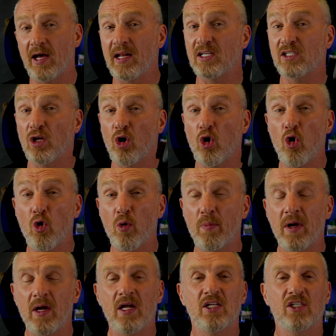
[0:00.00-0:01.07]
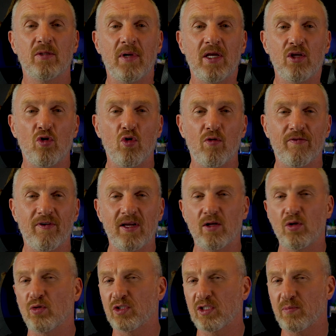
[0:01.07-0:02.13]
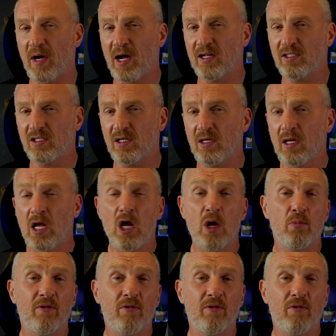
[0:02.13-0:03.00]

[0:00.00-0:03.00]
and it's the hub to make your vehicle smarter,